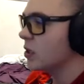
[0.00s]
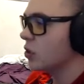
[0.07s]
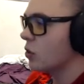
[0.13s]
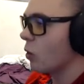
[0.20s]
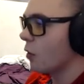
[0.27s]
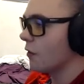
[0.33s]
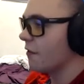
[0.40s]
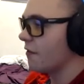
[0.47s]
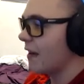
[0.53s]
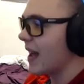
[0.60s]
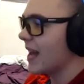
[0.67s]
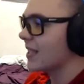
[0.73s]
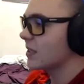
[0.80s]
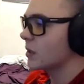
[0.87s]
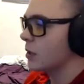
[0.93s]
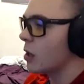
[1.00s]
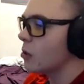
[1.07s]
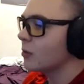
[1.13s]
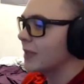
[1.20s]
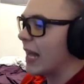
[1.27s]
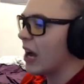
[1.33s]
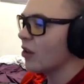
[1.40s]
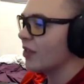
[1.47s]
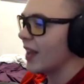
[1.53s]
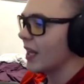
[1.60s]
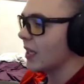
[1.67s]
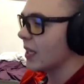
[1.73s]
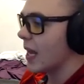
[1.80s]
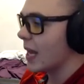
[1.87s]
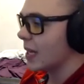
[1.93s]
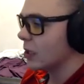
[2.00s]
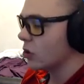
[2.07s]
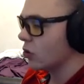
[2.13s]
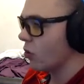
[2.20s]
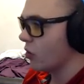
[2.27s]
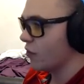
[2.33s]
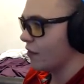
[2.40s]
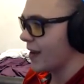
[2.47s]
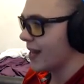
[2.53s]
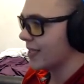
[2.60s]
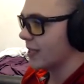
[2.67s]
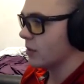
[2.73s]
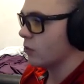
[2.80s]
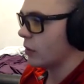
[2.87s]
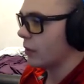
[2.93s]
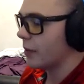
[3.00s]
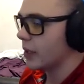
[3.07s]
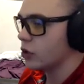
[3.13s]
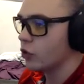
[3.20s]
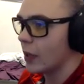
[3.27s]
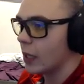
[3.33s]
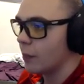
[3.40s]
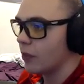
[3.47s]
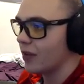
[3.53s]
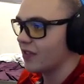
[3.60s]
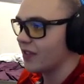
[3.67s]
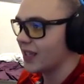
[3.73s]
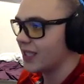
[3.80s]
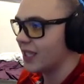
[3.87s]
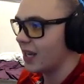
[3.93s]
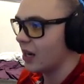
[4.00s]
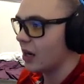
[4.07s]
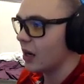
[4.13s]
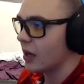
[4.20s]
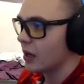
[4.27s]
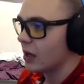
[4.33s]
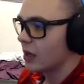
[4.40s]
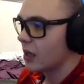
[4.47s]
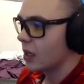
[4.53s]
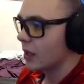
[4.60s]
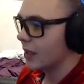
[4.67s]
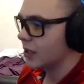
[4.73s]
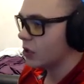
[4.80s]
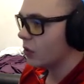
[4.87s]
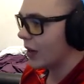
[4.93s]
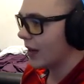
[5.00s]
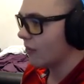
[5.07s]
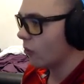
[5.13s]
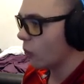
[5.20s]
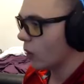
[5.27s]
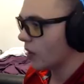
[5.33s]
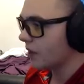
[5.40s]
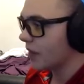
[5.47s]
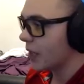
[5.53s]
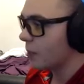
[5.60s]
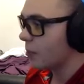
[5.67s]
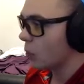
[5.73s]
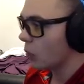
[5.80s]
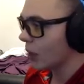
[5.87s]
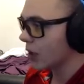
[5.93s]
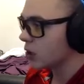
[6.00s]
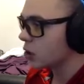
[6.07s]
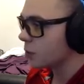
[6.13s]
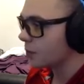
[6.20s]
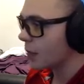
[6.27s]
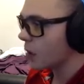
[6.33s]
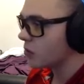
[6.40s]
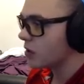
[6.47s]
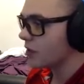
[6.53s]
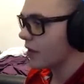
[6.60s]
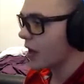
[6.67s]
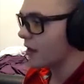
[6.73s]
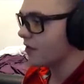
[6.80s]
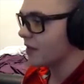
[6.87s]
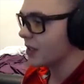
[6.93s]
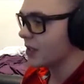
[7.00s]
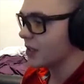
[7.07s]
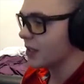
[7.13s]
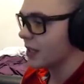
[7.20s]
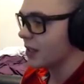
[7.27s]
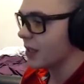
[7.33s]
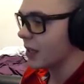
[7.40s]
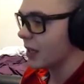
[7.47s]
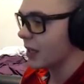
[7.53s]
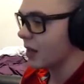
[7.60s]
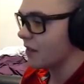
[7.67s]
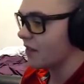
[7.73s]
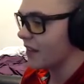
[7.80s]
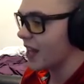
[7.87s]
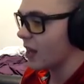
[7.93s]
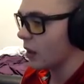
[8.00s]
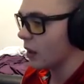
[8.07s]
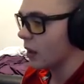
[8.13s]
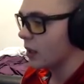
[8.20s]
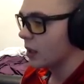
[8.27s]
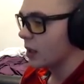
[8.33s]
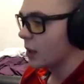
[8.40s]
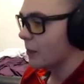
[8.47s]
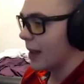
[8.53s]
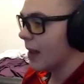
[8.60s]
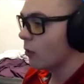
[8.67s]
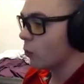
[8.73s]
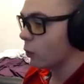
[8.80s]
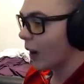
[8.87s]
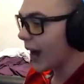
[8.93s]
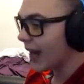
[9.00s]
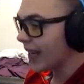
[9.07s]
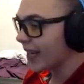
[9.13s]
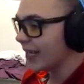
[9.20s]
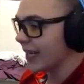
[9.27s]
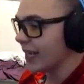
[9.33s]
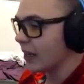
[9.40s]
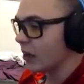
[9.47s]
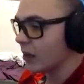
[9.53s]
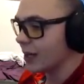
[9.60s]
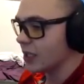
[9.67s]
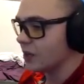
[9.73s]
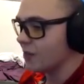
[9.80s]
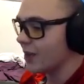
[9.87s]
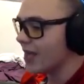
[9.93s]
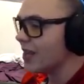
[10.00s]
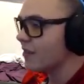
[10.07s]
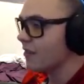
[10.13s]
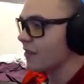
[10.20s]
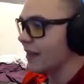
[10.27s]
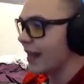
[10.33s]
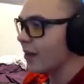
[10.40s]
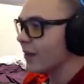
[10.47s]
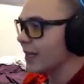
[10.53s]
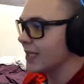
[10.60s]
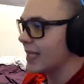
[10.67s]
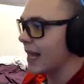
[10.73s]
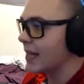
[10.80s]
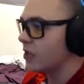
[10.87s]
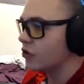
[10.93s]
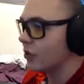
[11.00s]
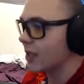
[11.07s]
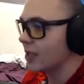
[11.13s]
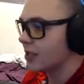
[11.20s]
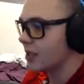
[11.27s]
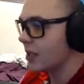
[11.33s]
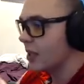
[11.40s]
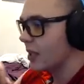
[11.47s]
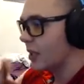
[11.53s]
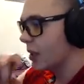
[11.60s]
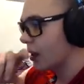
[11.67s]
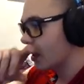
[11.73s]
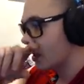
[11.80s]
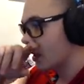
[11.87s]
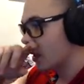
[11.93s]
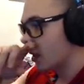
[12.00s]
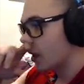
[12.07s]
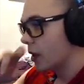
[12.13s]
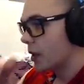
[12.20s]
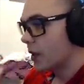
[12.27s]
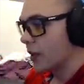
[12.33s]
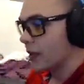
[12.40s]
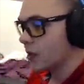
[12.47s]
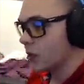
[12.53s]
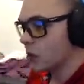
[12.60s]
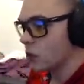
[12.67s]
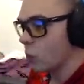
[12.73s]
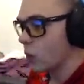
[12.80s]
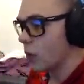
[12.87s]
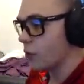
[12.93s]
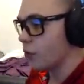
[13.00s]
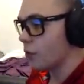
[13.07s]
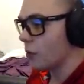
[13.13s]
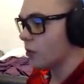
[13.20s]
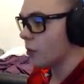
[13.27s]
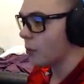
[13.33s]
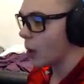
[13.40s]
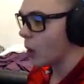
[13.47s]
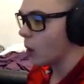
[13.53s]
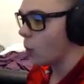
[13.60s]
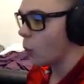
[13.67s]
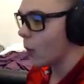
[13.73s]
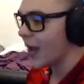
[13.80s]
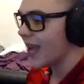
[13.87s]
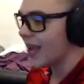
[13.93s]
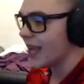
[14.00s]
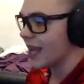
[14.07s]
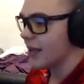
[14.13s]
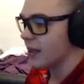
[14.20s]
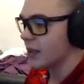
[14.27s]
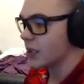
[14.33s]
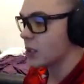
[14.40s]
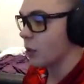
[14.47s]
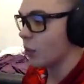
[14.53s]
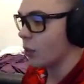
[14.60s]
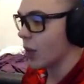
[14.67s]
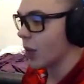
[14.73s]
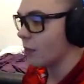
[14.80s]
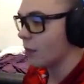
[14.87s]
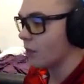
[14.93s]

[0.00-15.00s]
They need to score fast. No doubt they can score fast. That's what I'm going to try to prevent here. They do have one of the more explosive offenses in the NFL. Matt Ryan here is being very dangerous. He just doesn't want to throw the ball away is the